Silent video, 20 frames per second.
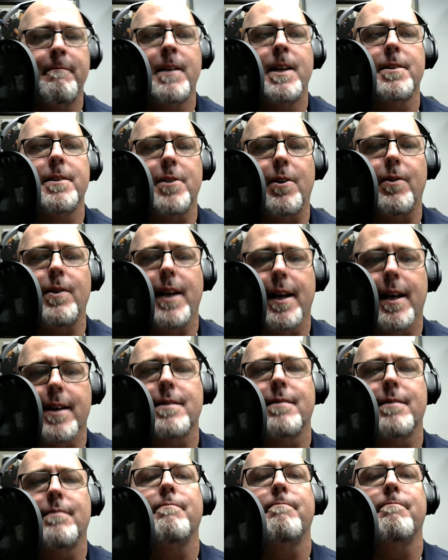So,
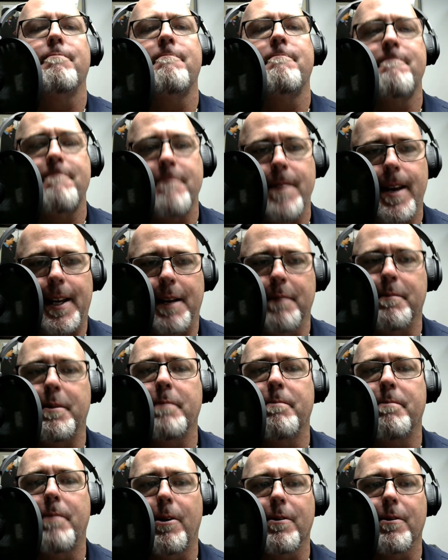yes, it can be
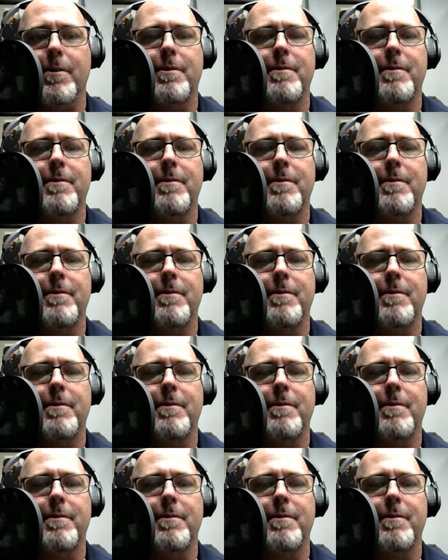both.